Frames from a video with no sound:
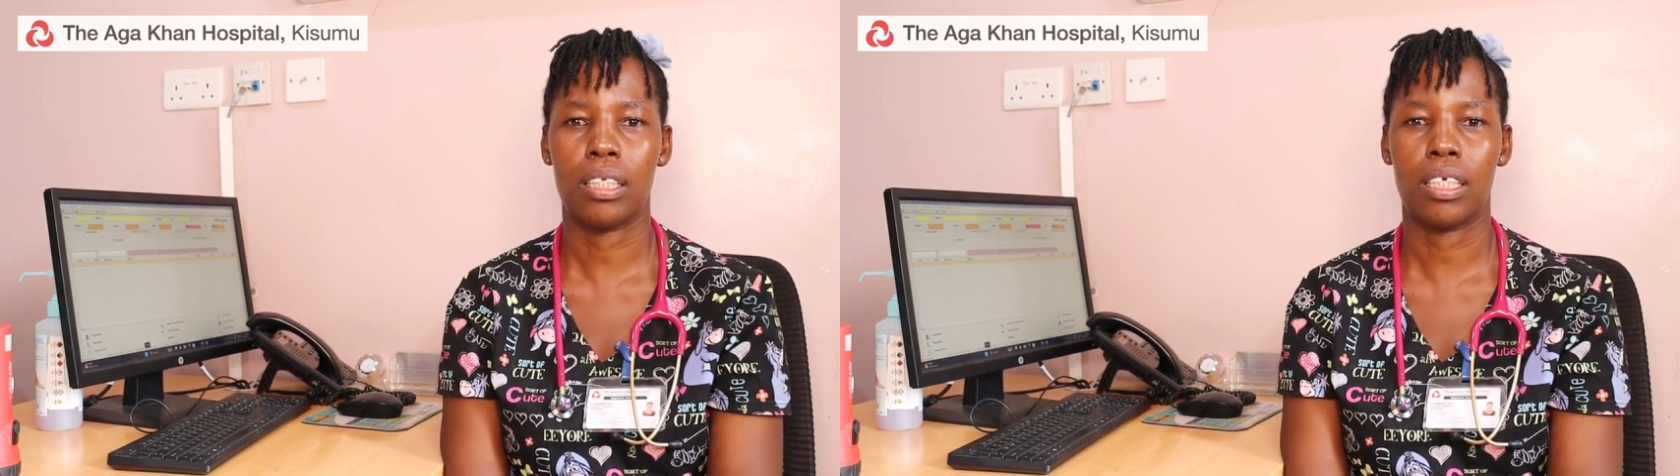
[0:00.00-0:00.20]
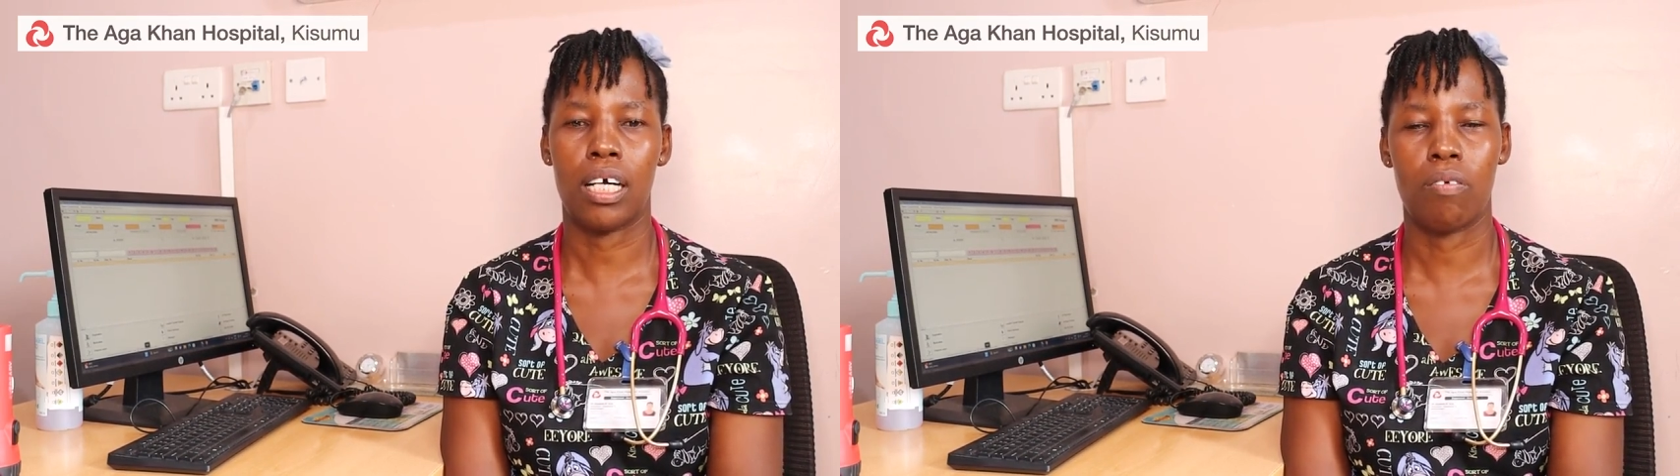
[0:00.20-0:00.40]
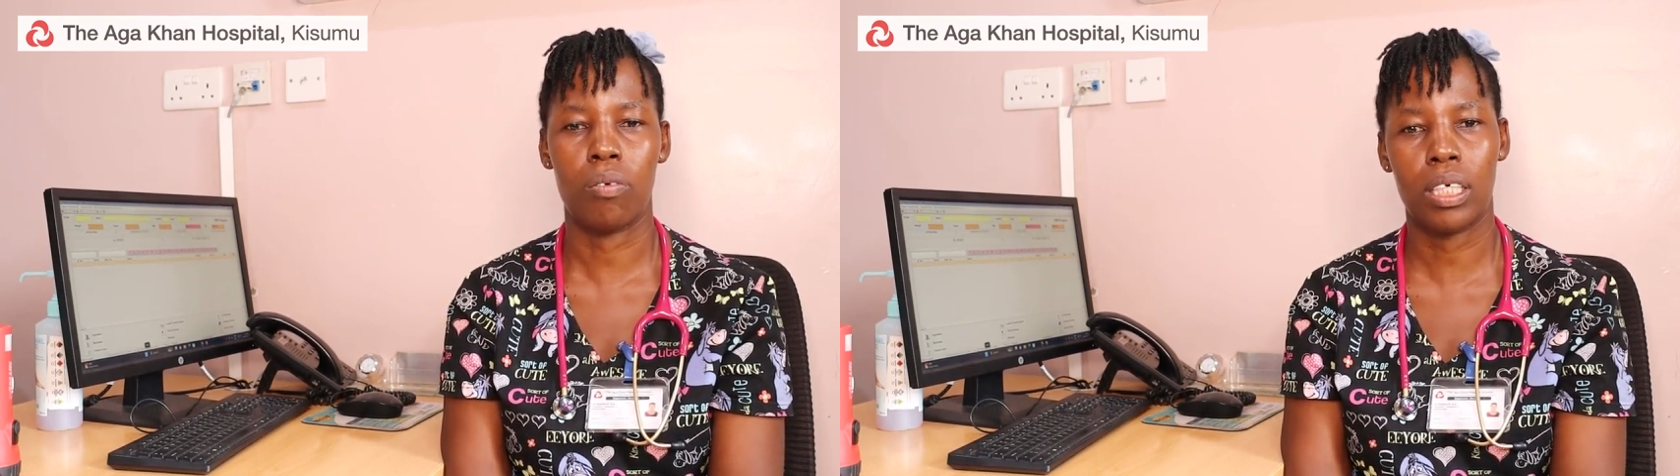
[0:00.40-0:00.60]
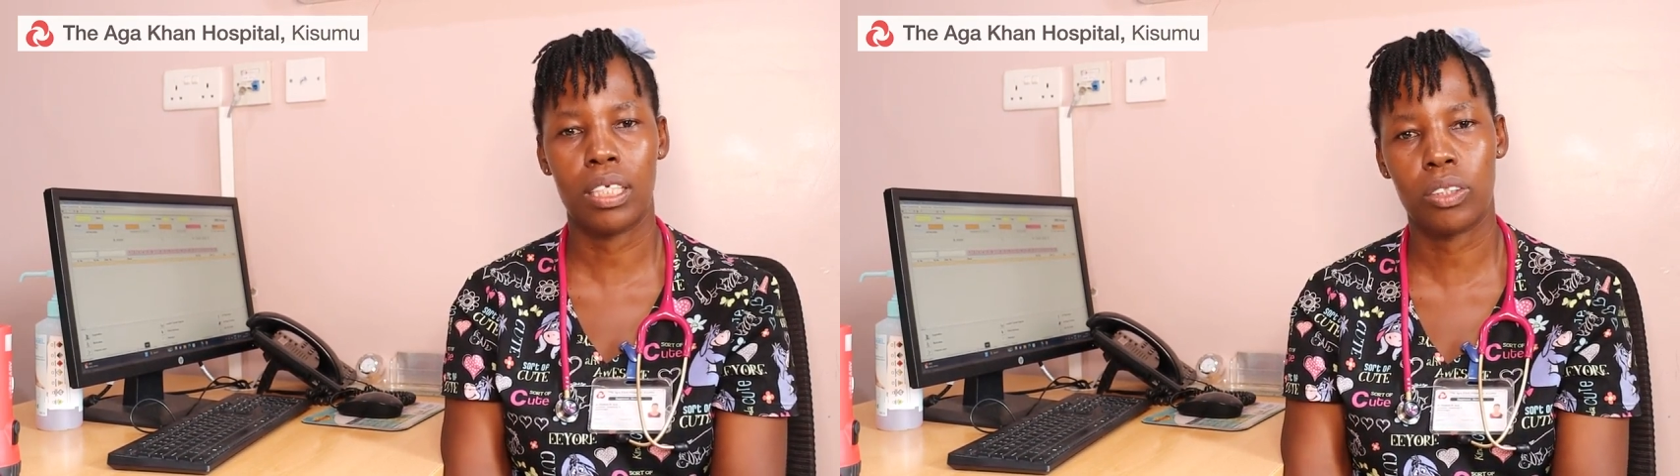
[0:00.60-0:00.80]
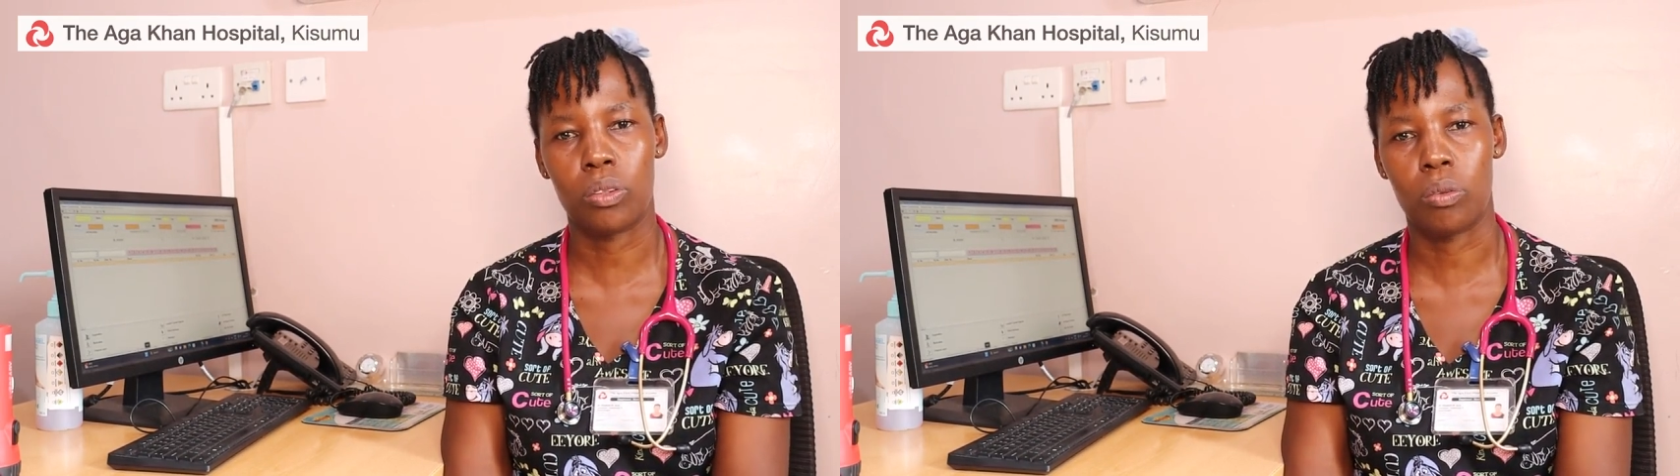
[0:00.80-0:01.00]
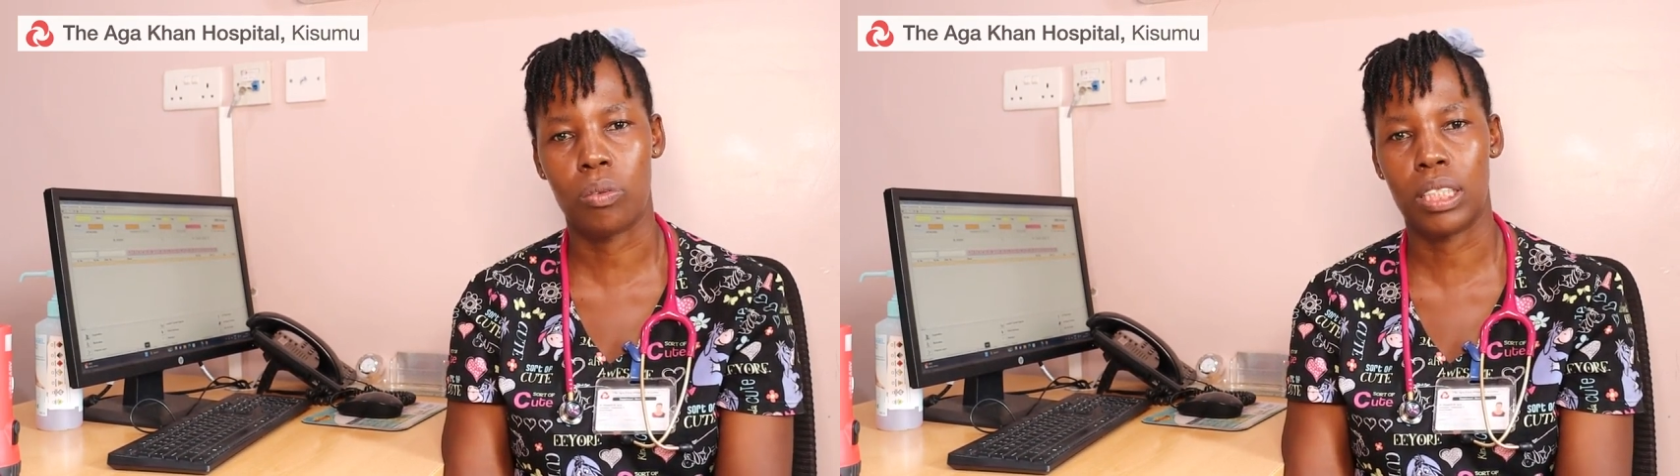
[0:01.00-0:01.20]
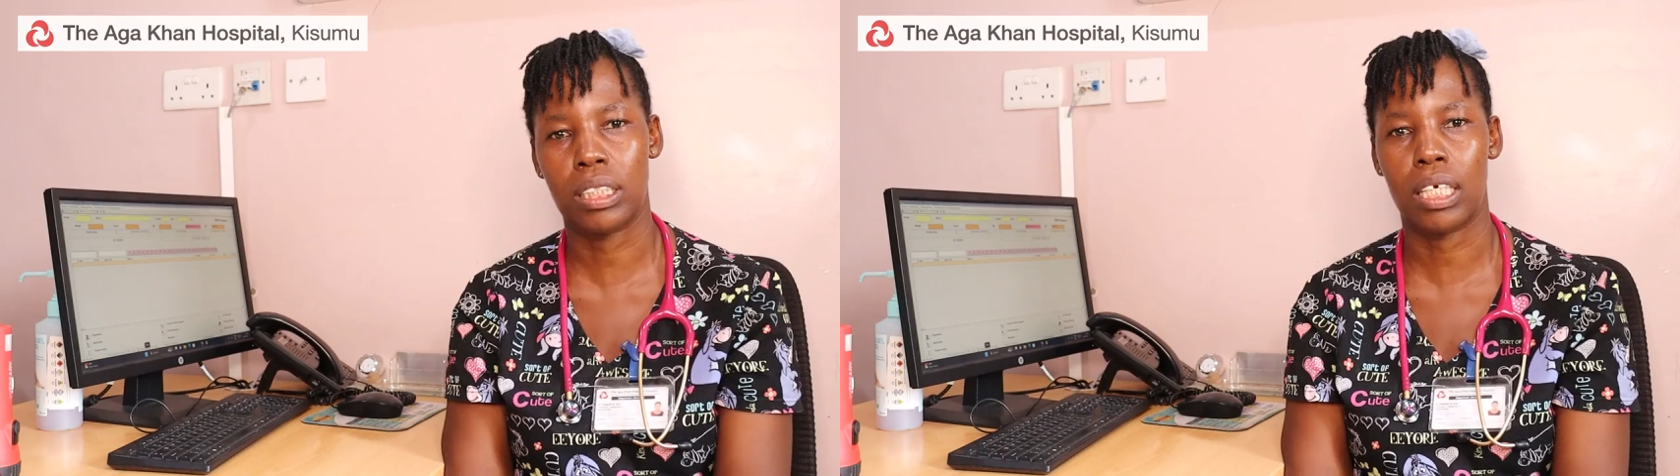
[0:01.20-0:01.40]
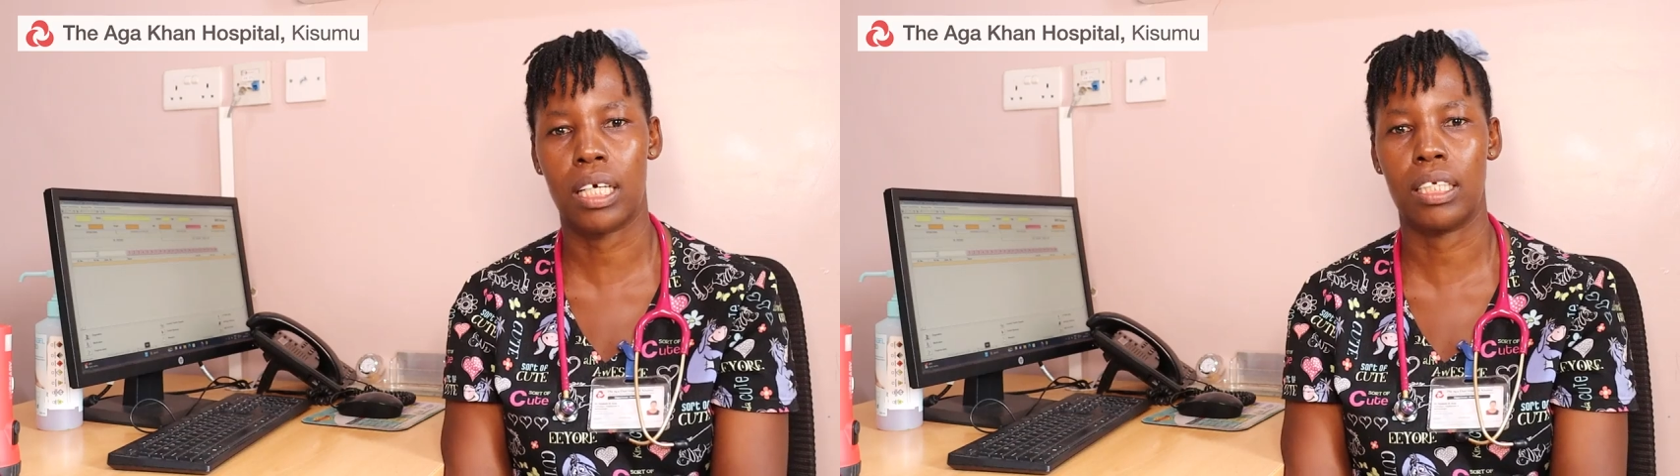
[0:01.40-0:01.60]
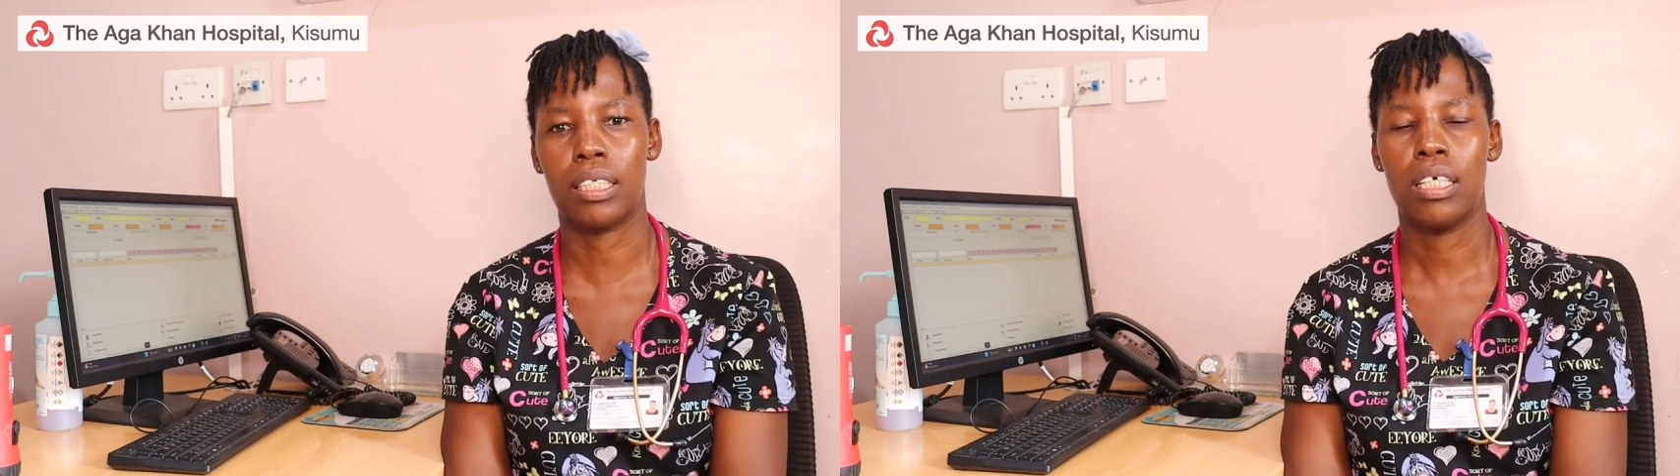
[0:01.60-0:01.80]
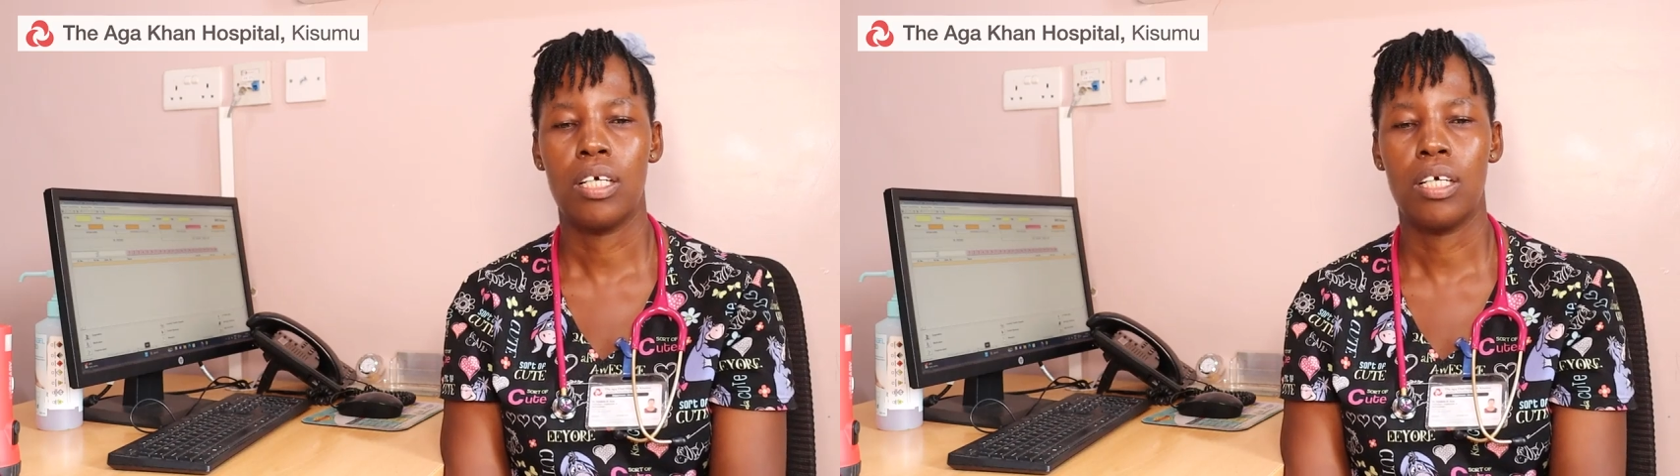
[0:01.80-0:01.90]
They have weakness on one side,